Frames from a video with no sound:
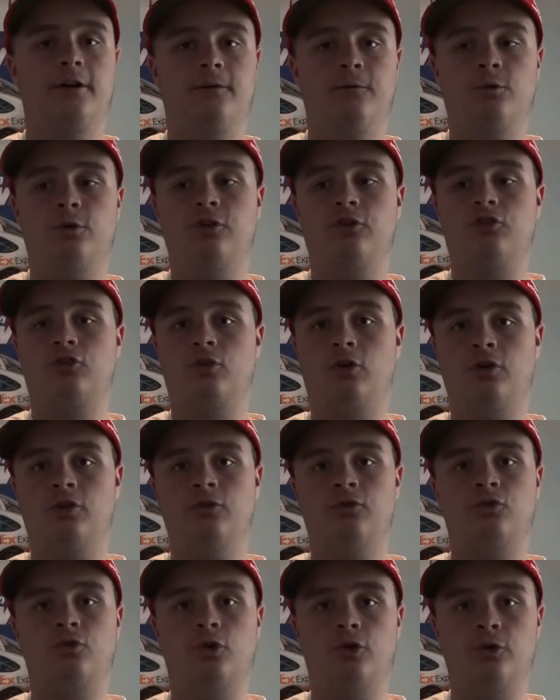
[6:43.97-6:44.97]
for the
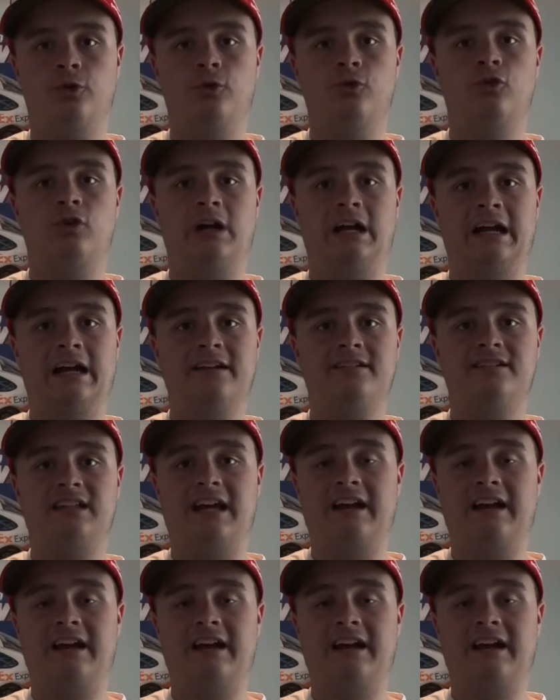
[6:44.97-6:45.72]
shorter tracks,